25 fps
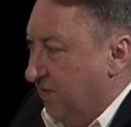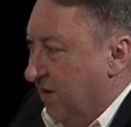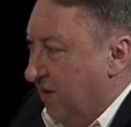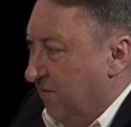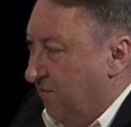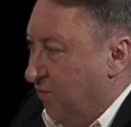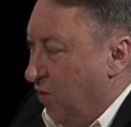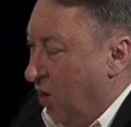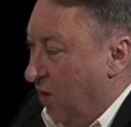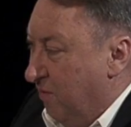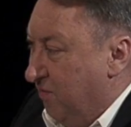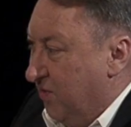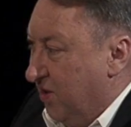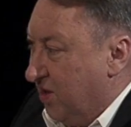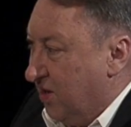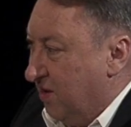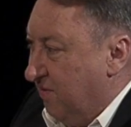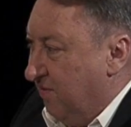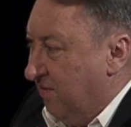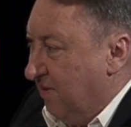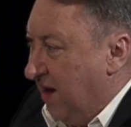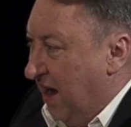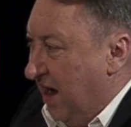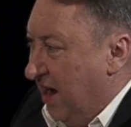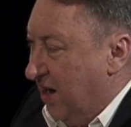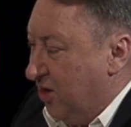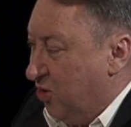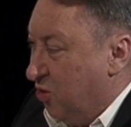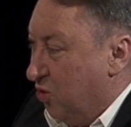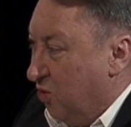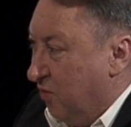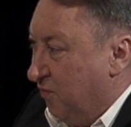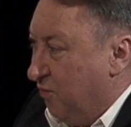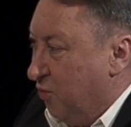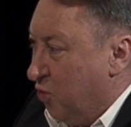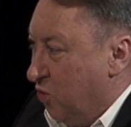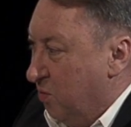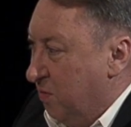you know, obviously, hardcore
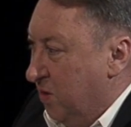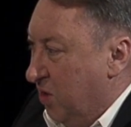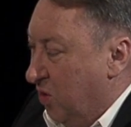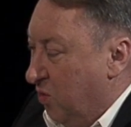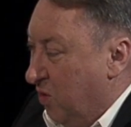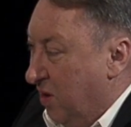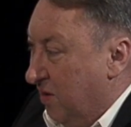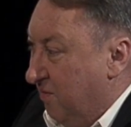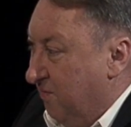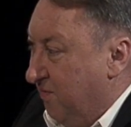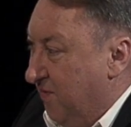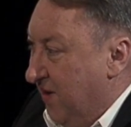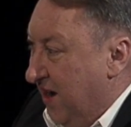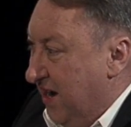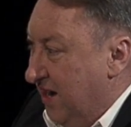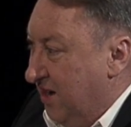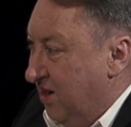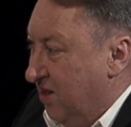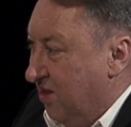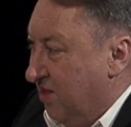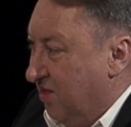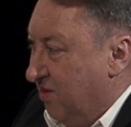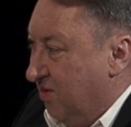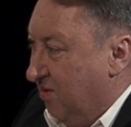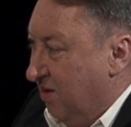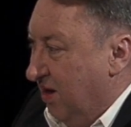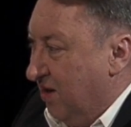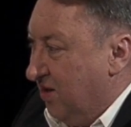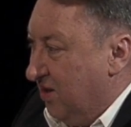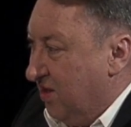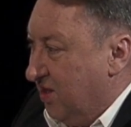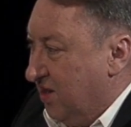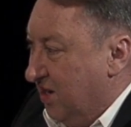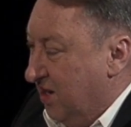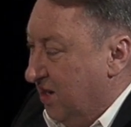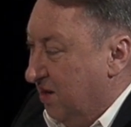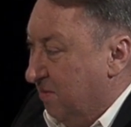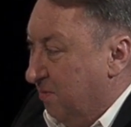Formula One fans you know, mm.
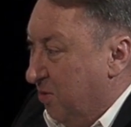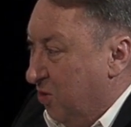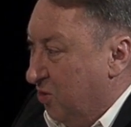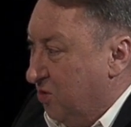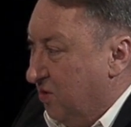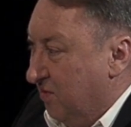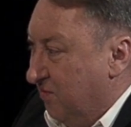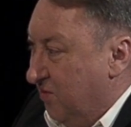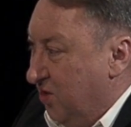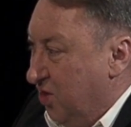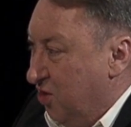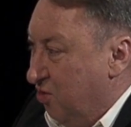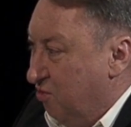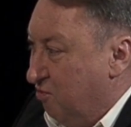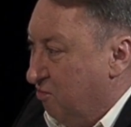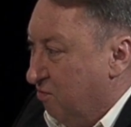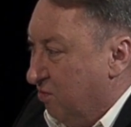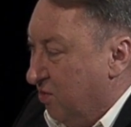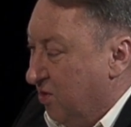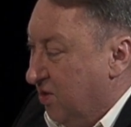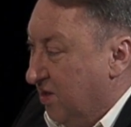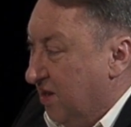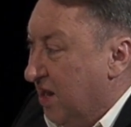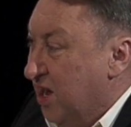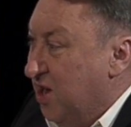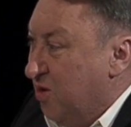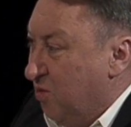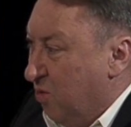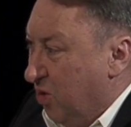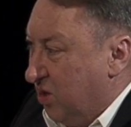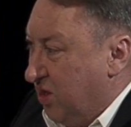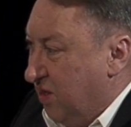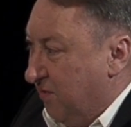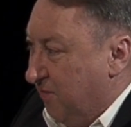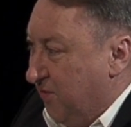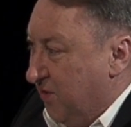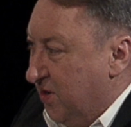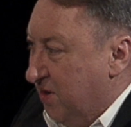listening to Box of Neutrals. What's
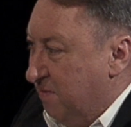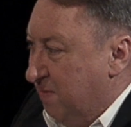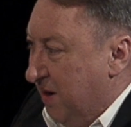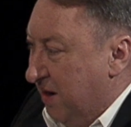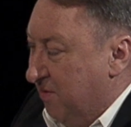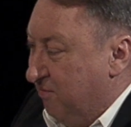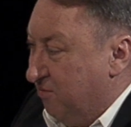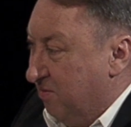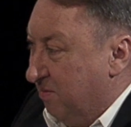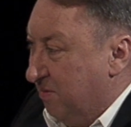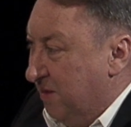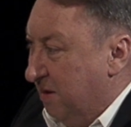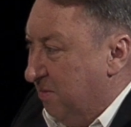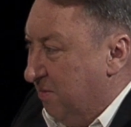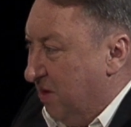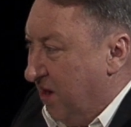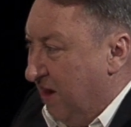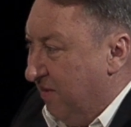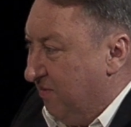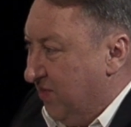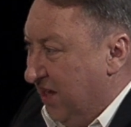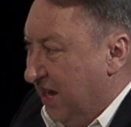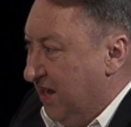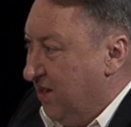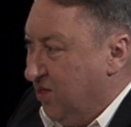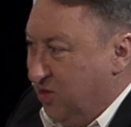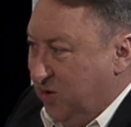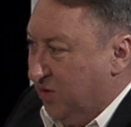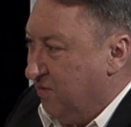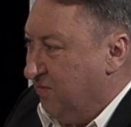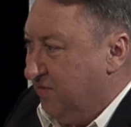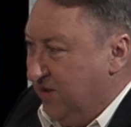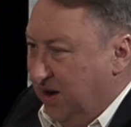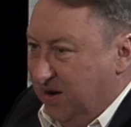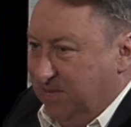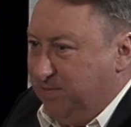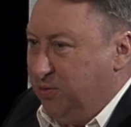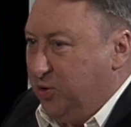the feedback from them like? Have they sort of,
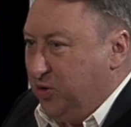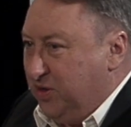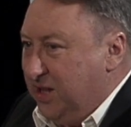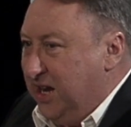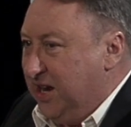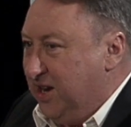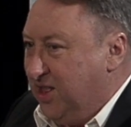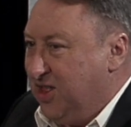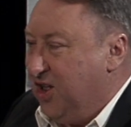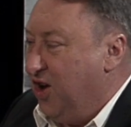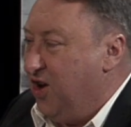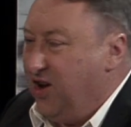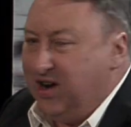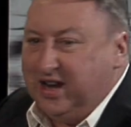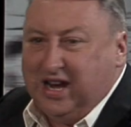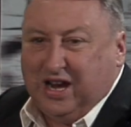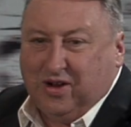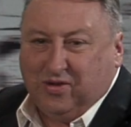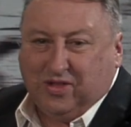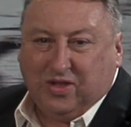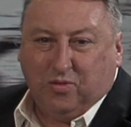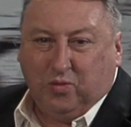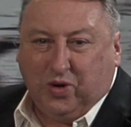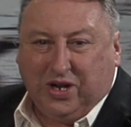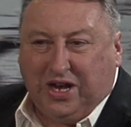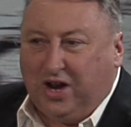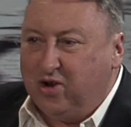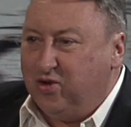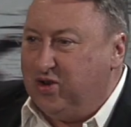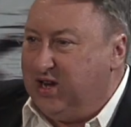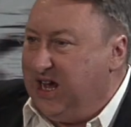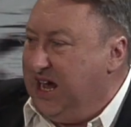you know, put that aside now and we don't